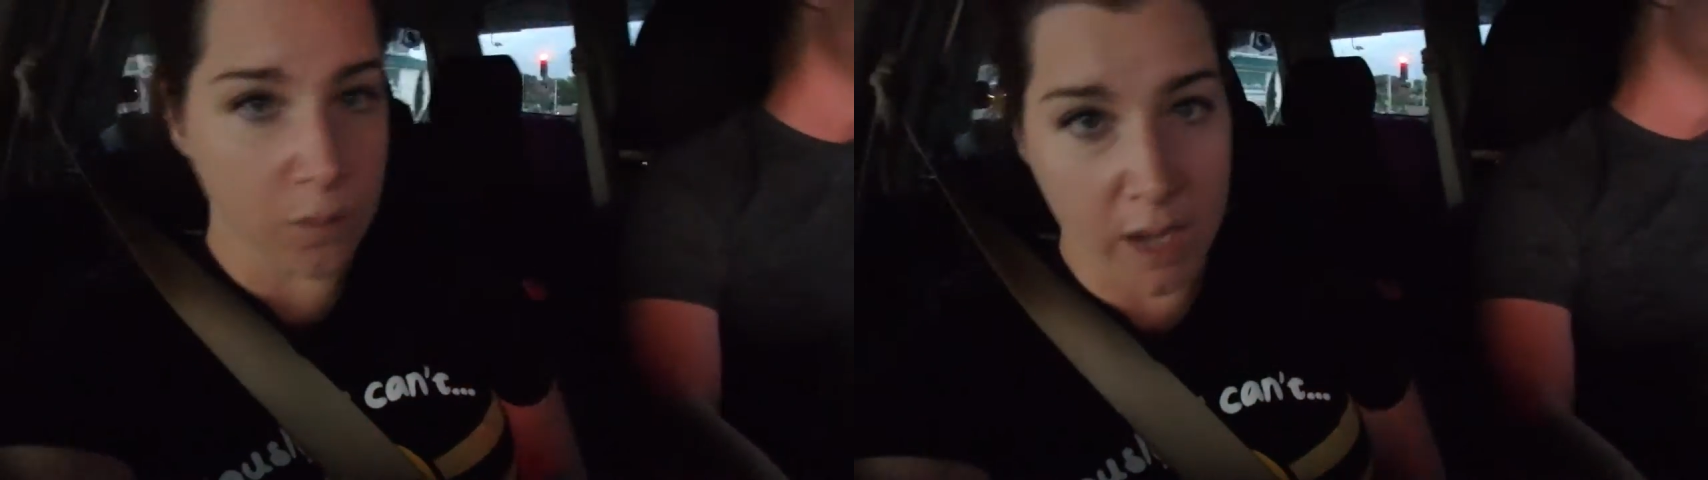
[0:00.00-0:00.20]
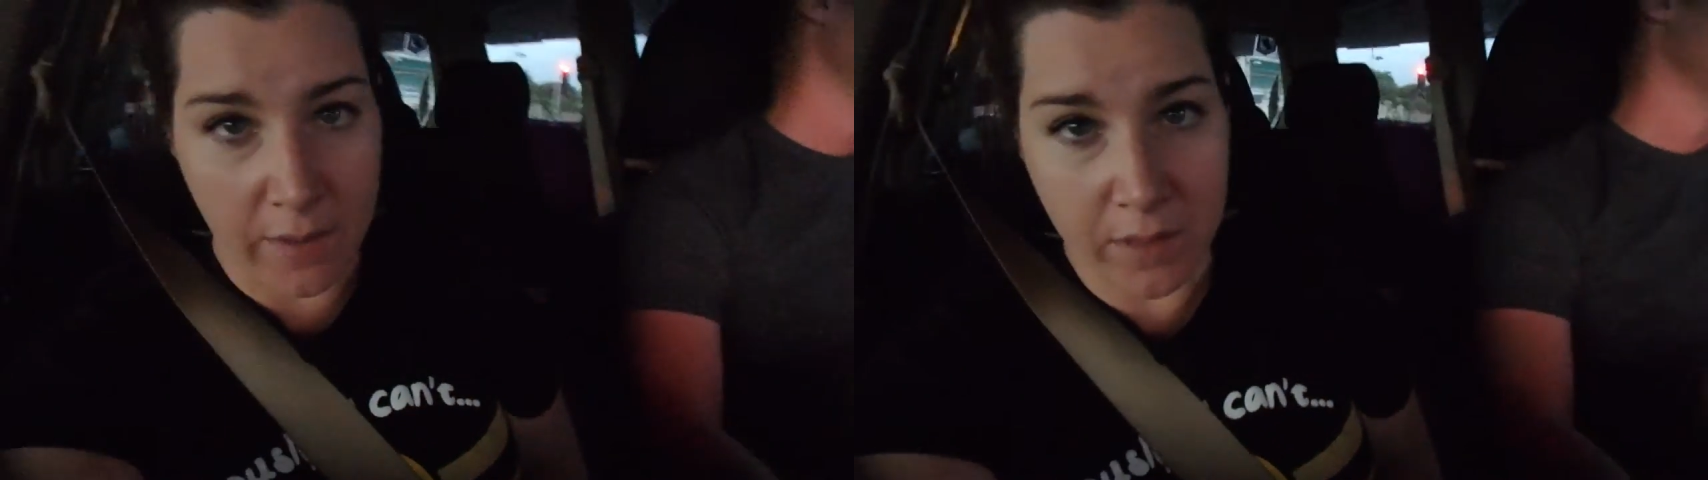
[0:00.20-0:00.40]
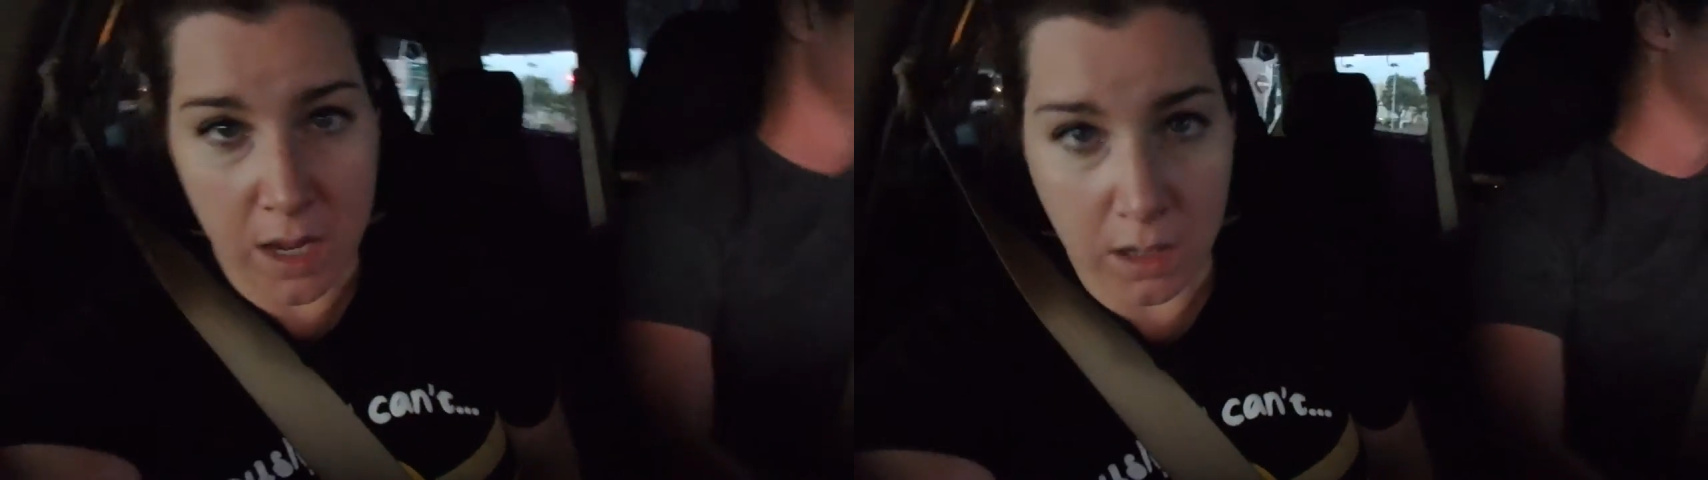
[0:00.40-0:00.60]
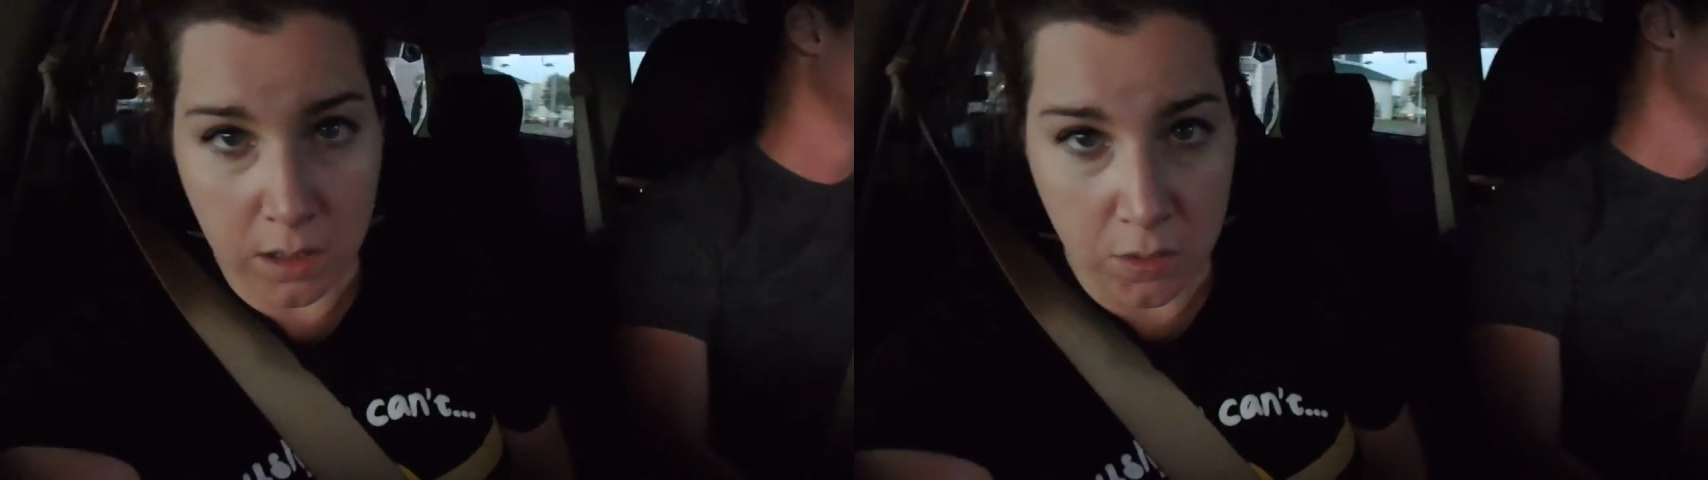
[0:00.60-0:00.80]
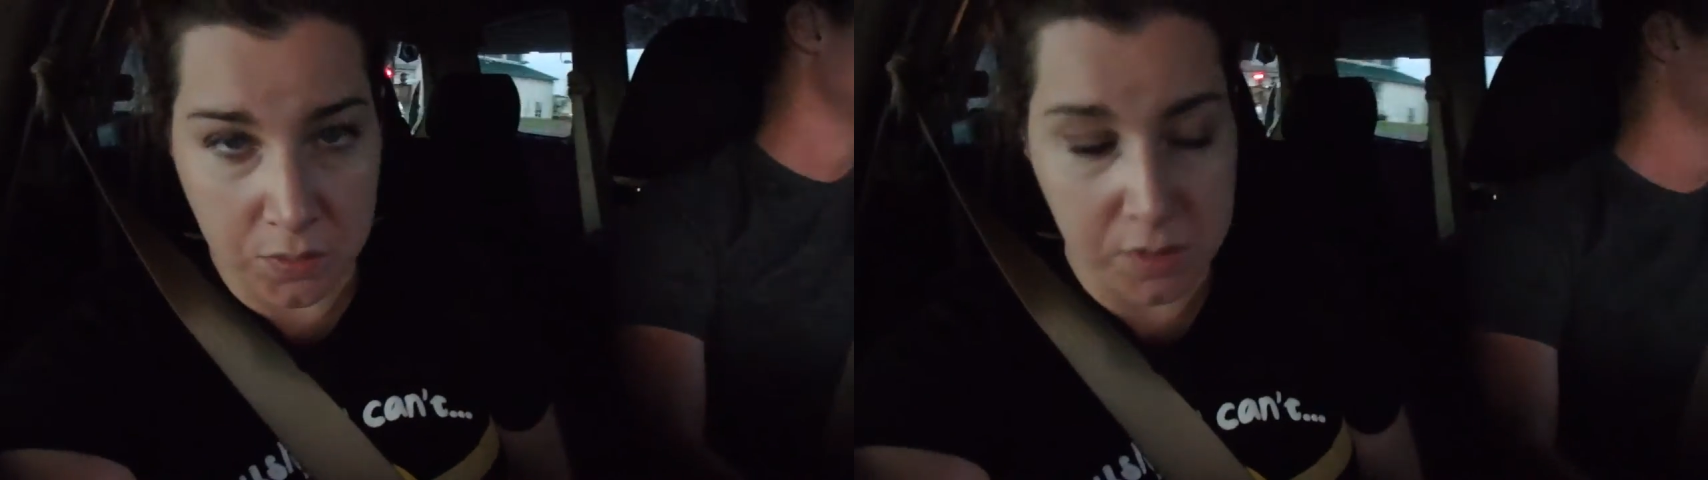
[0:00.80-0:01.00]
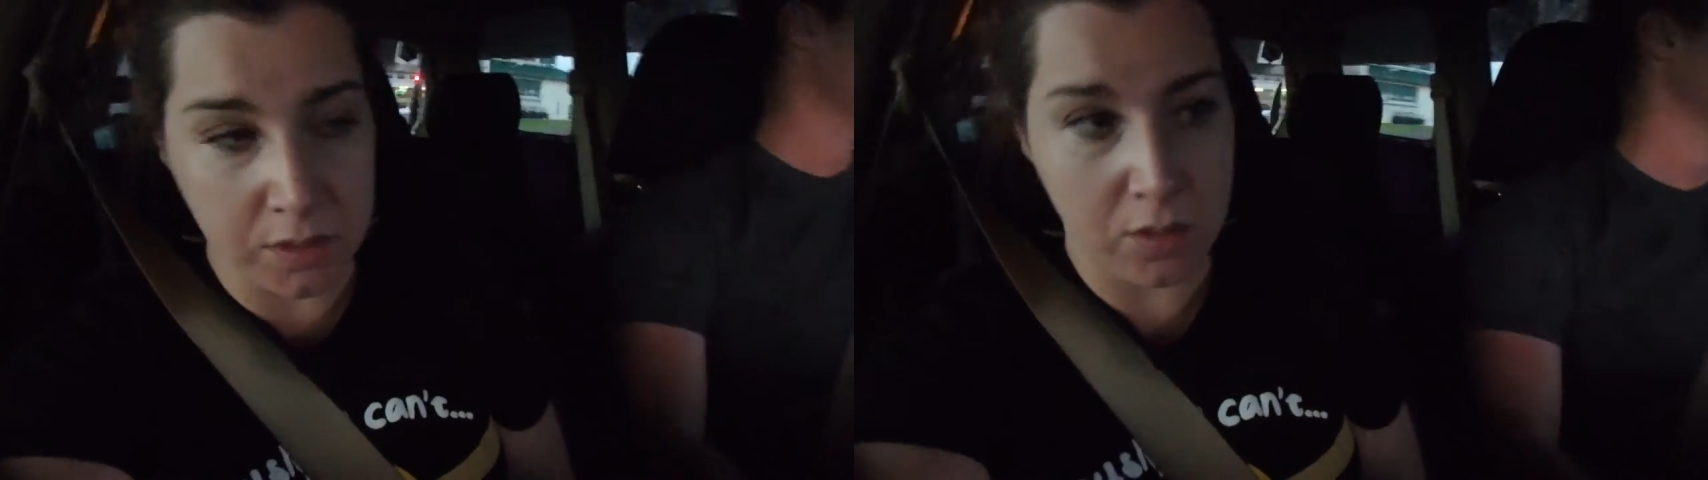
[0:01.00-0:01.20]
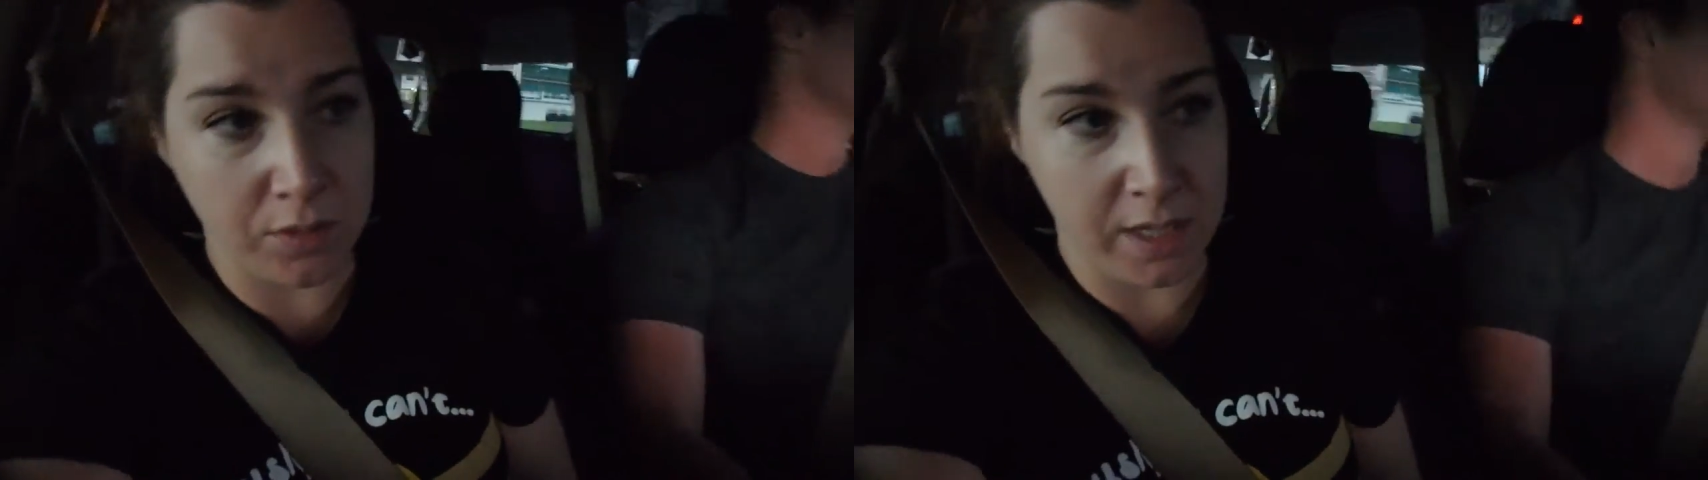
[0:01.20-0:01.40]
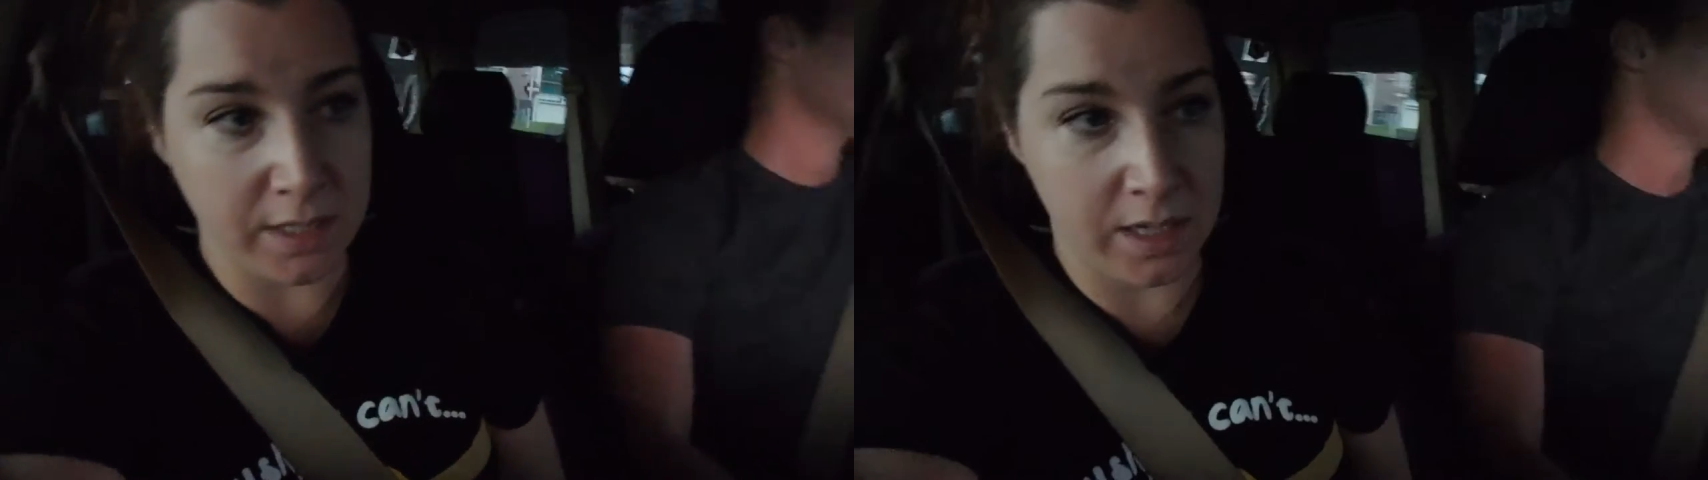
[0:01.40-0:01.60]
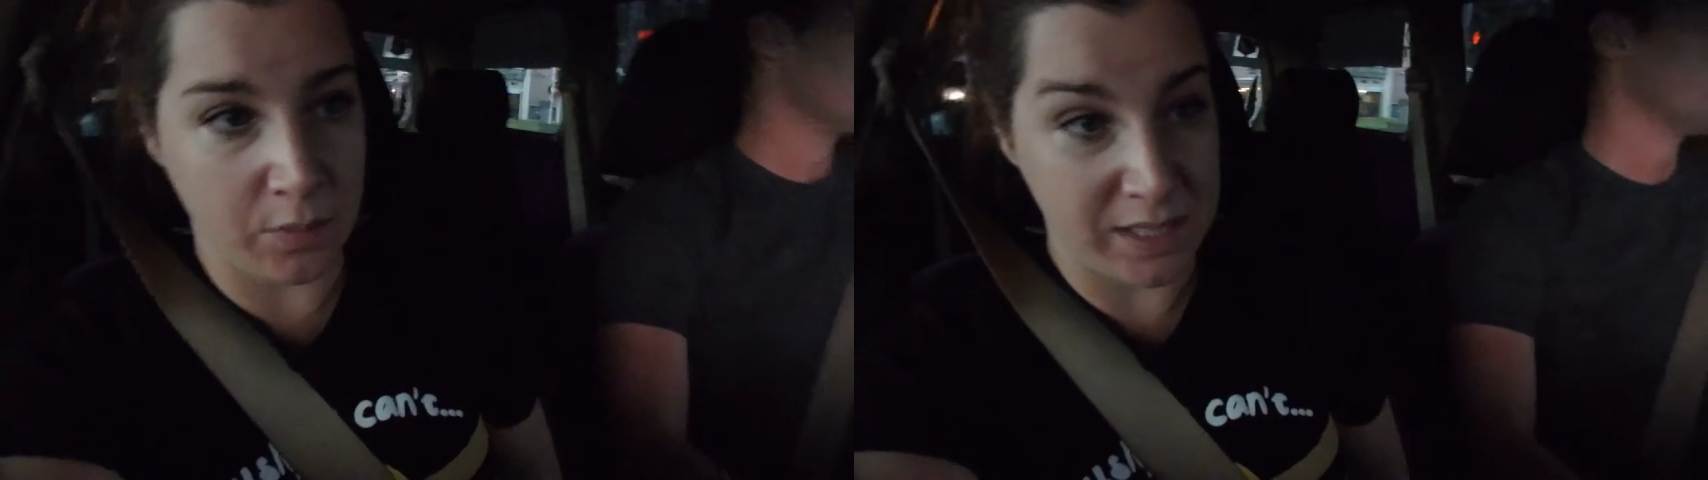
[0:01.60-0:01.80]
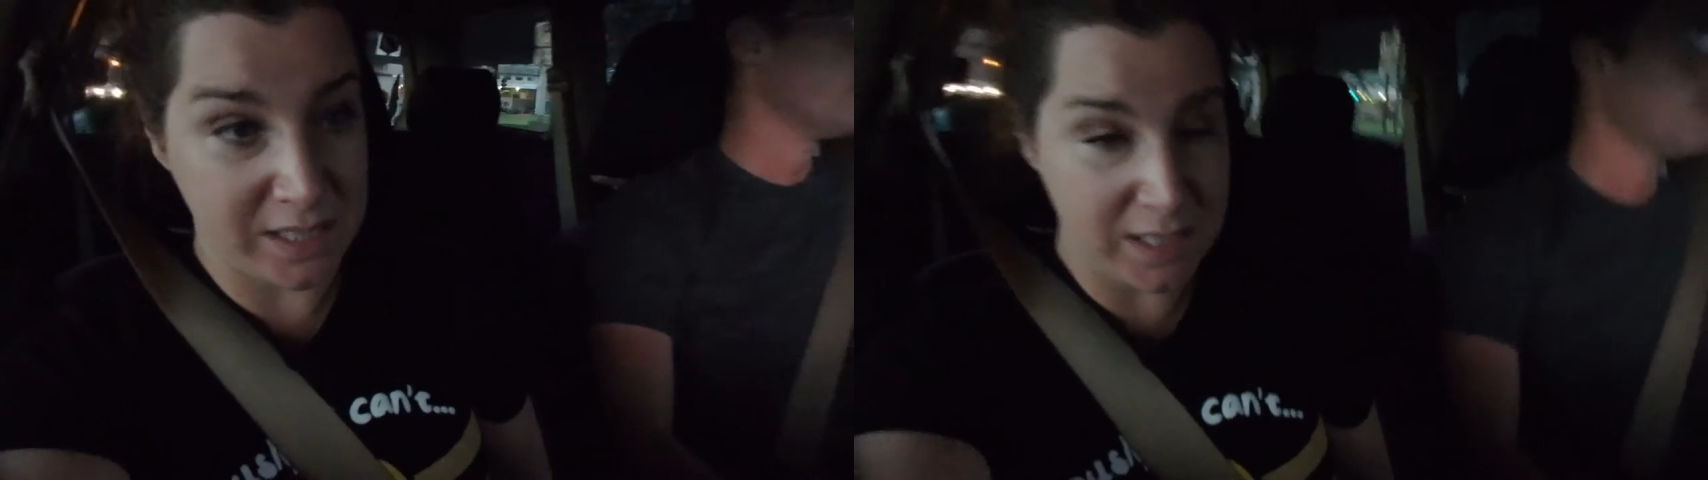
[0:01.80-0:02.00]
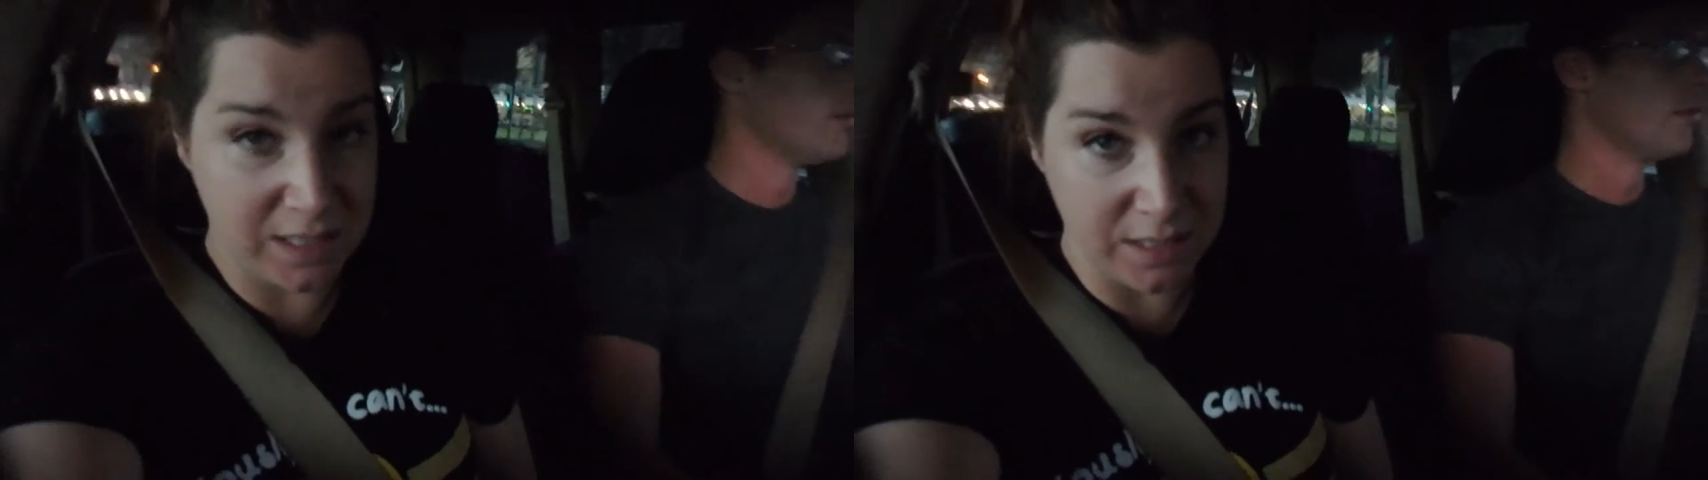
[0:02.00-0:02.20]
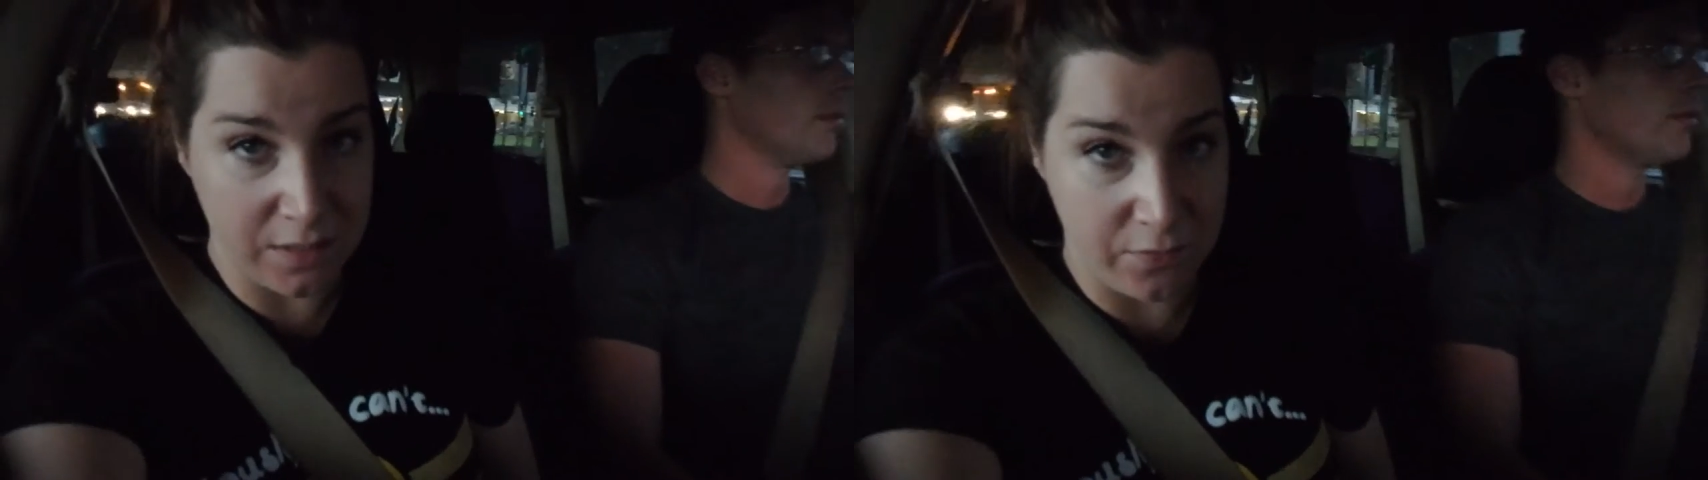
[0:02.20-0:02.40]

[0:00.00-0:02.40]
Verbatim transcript: we have a lot of clothes to donate that we still need to